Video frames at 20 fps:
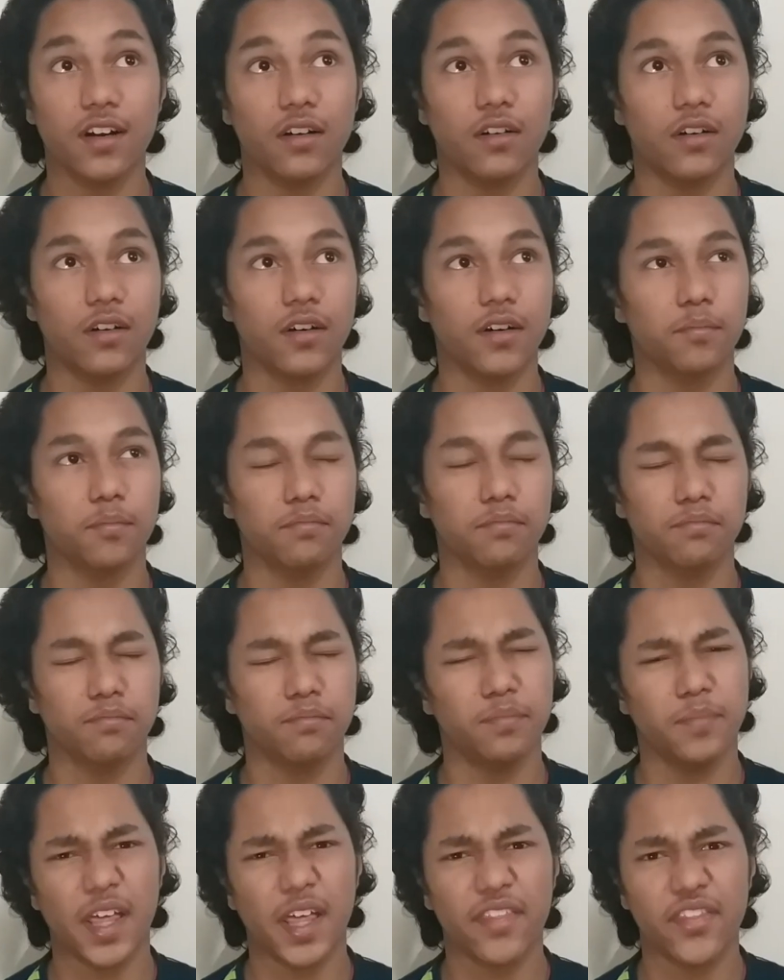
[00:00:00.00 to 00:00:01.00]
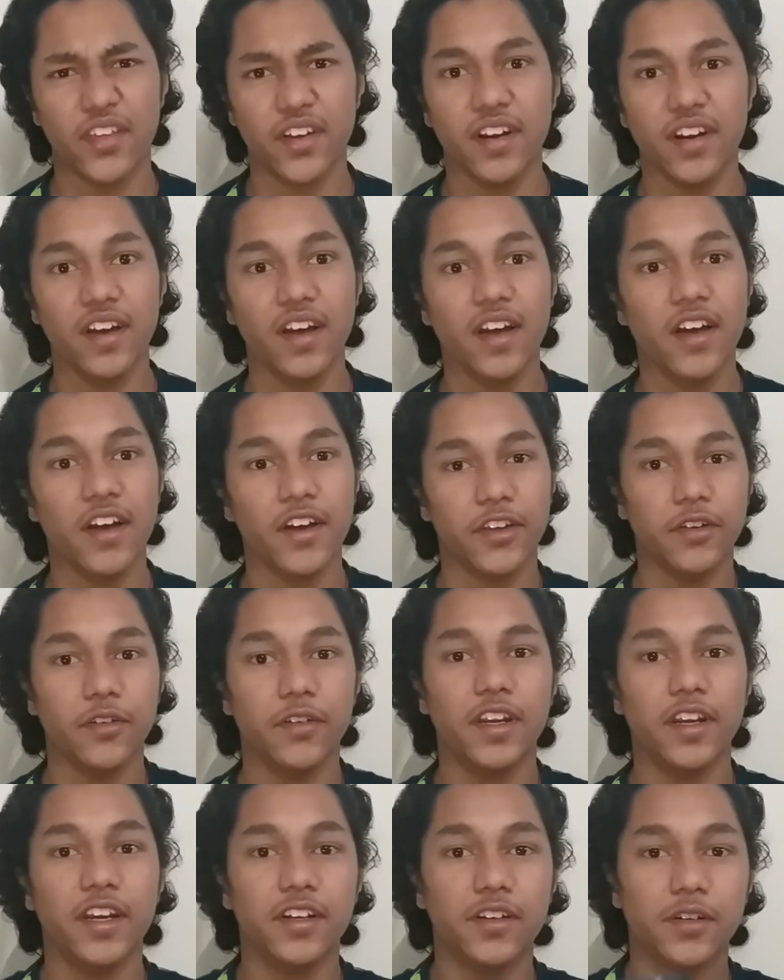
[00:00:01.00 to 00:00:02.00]
or method, you
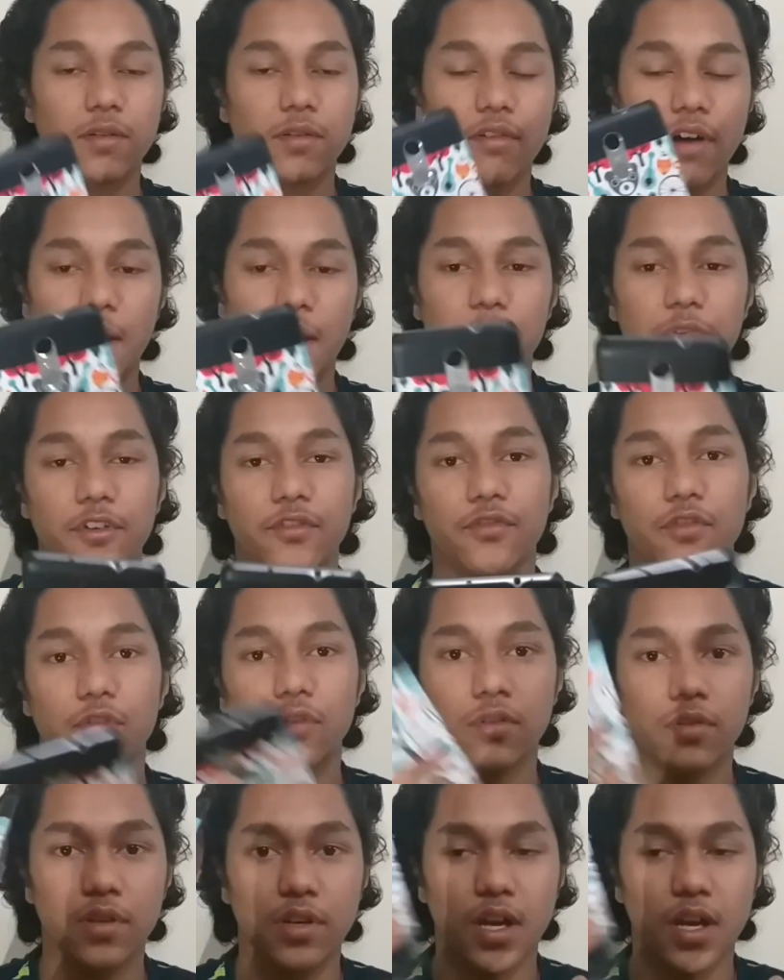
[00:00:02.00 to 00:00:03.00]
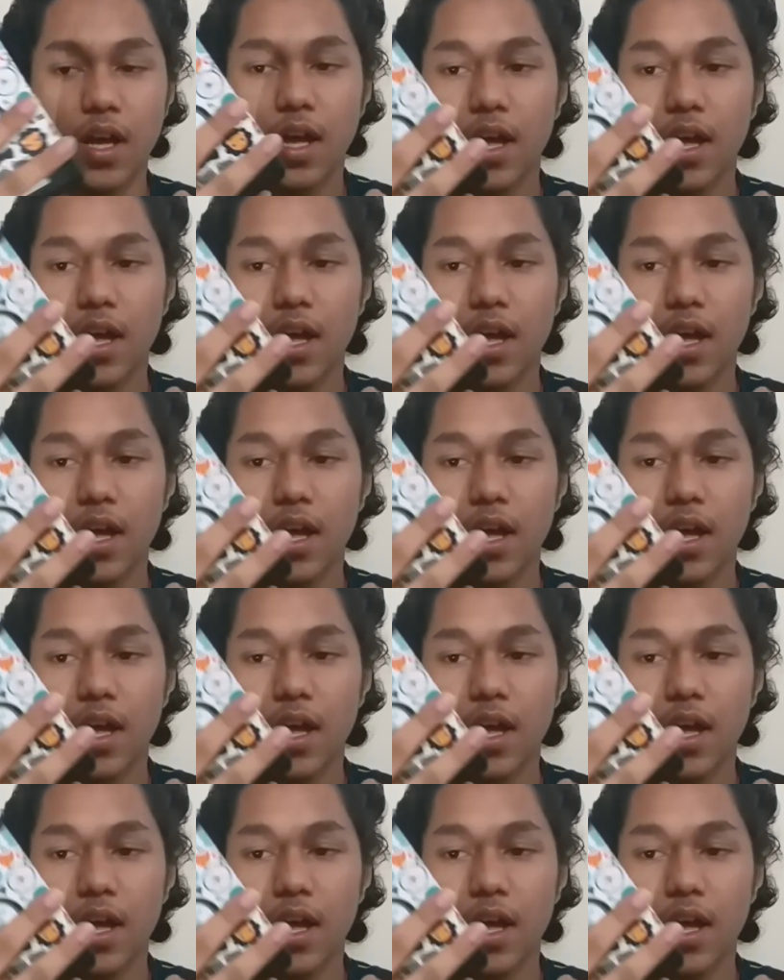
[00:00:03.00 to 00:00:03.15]
need to grab your phone.